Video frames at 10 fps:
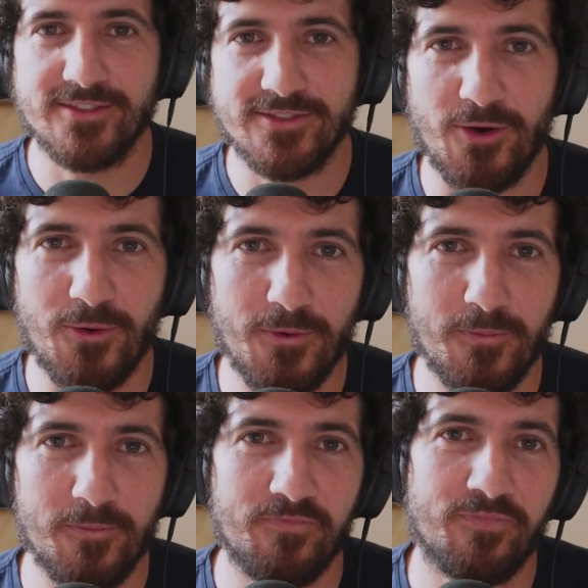
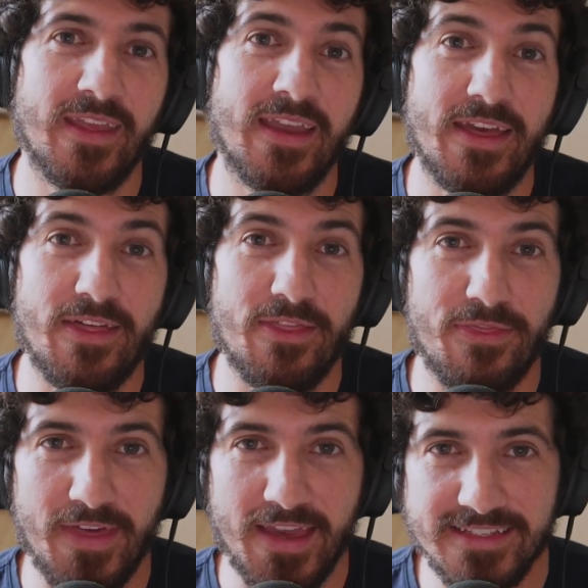So
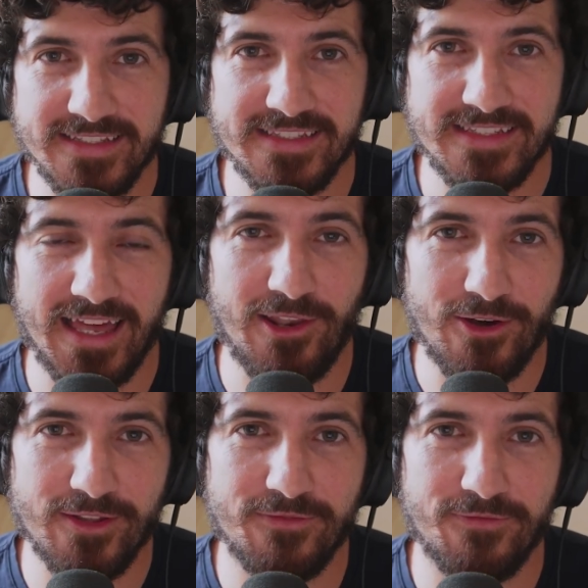thanks a
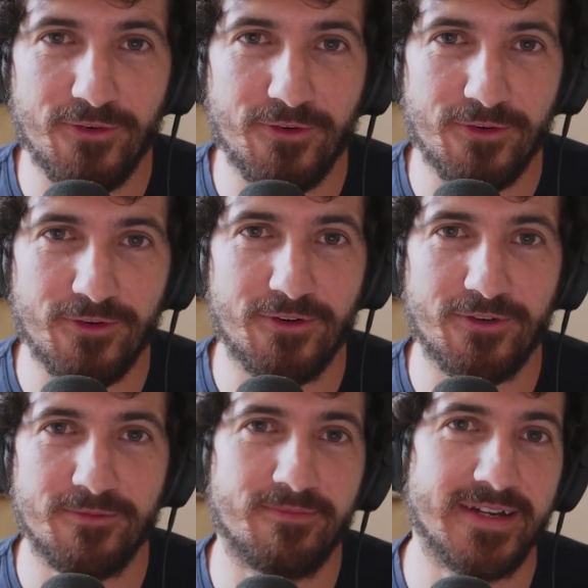lot
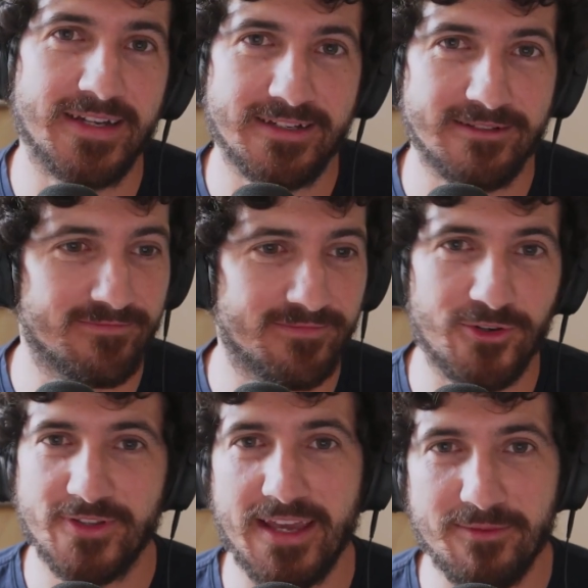for
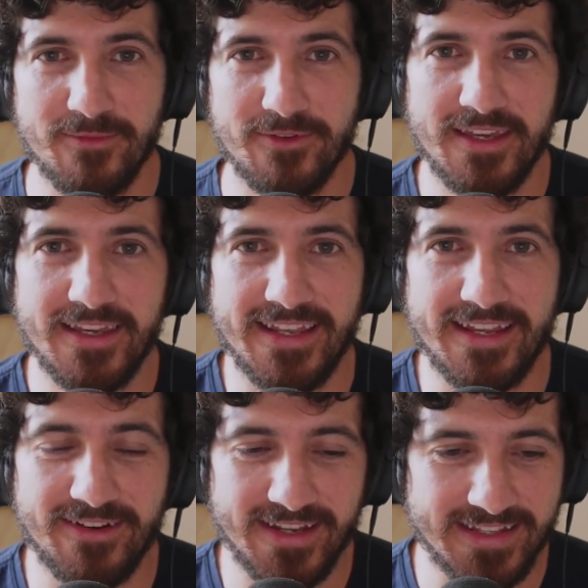your time today,
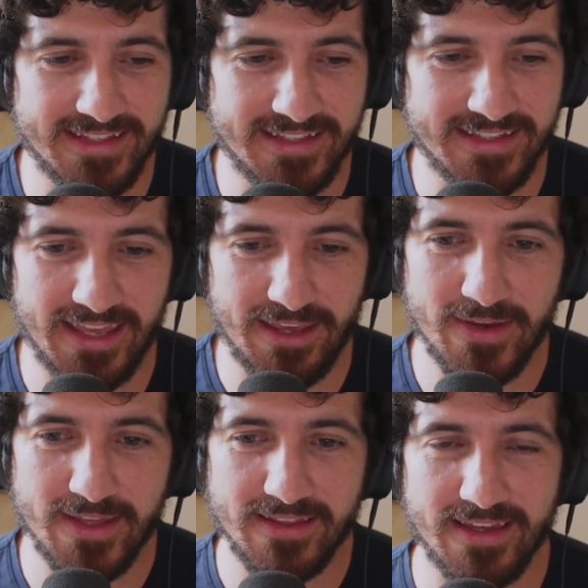Leire and
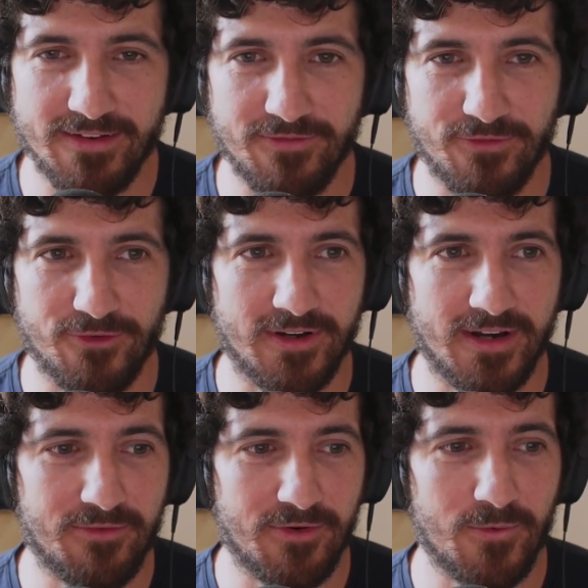David. For
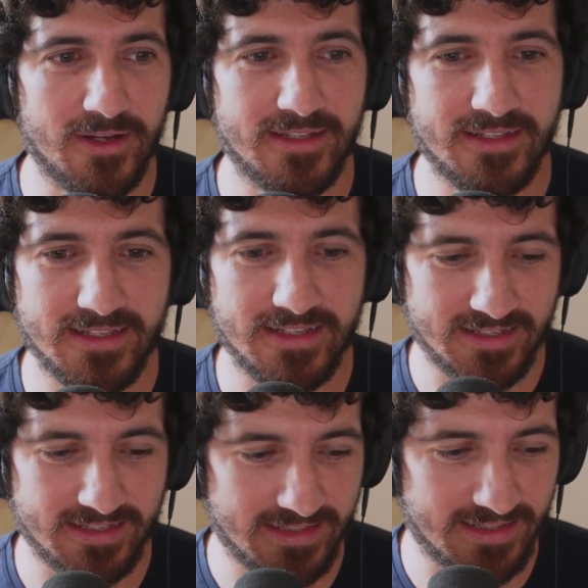everyone
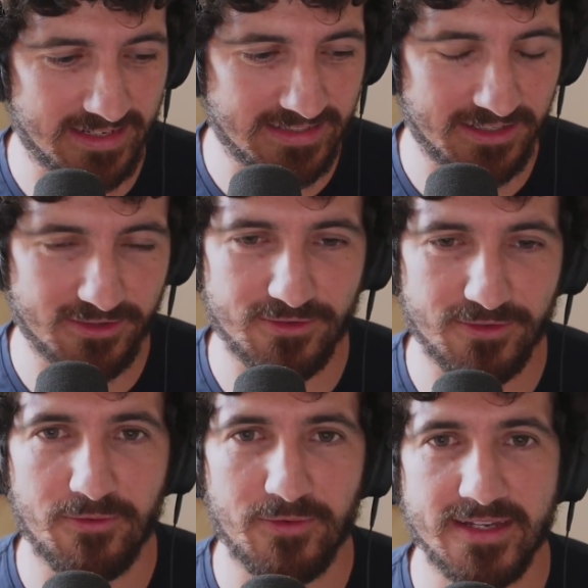that is here
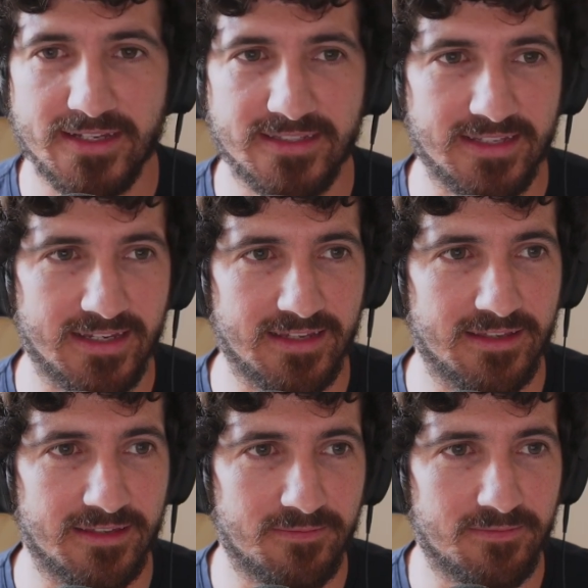today with us,
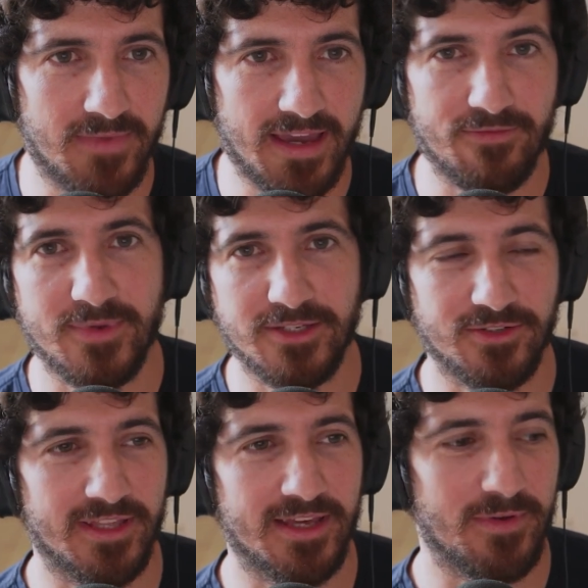I might have
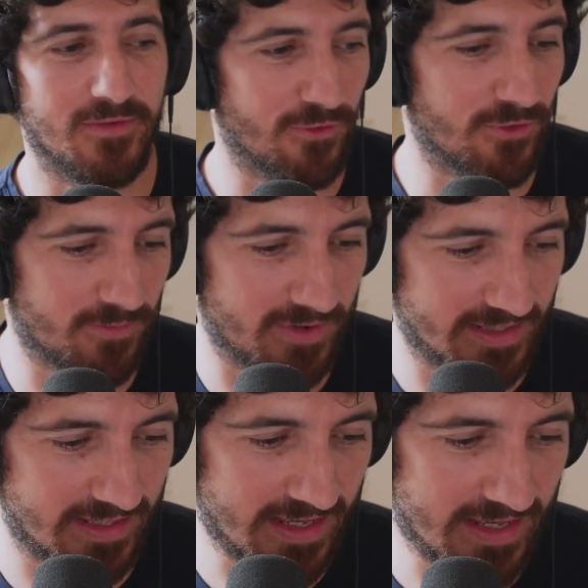mentioned that before,
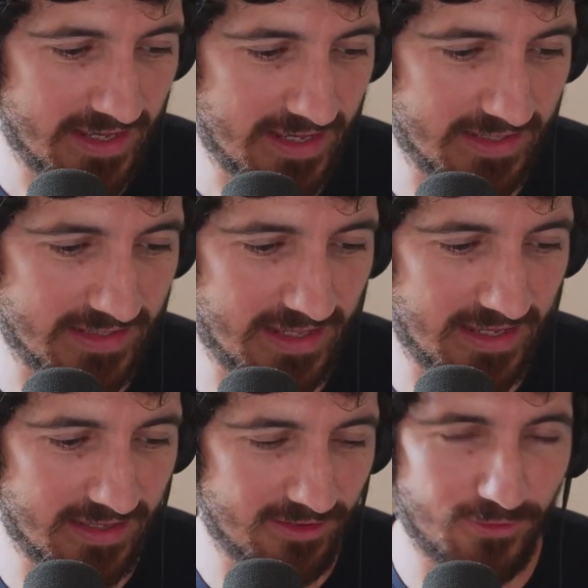but
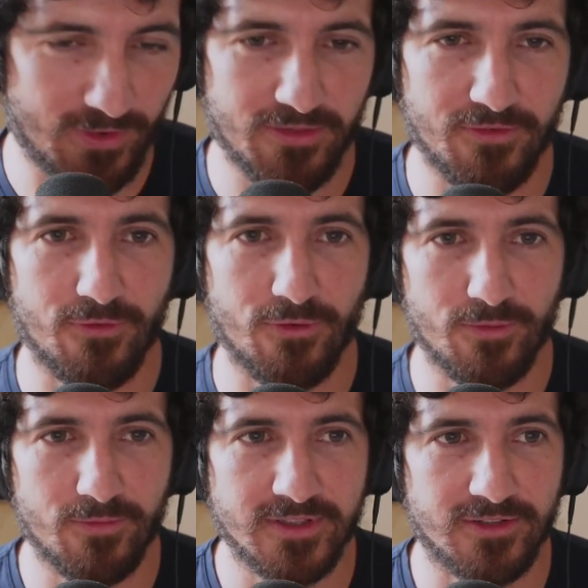they together
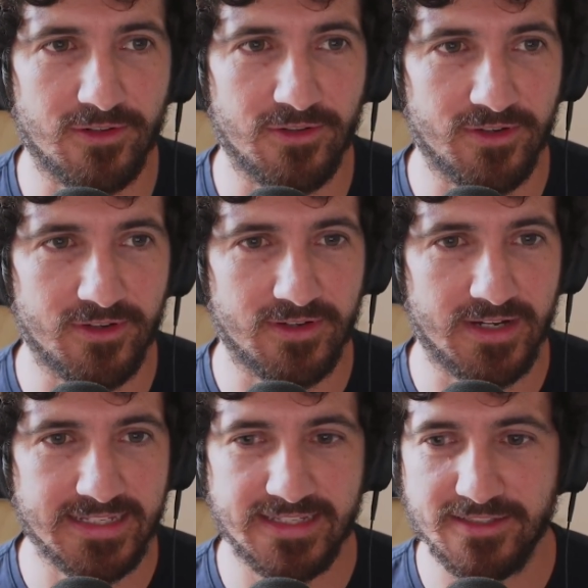form what's called the
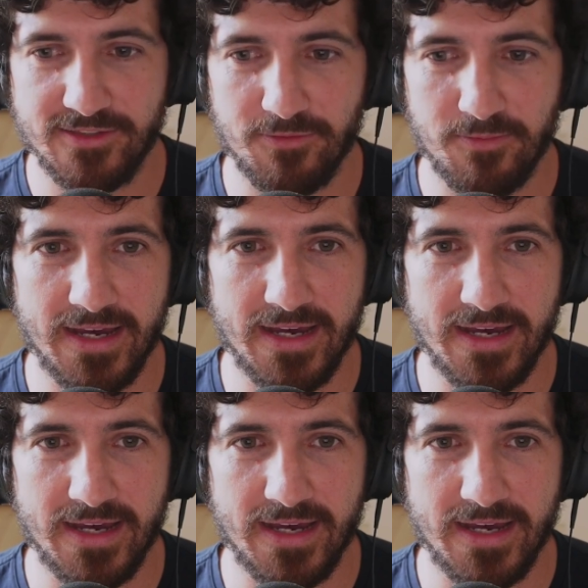Asensio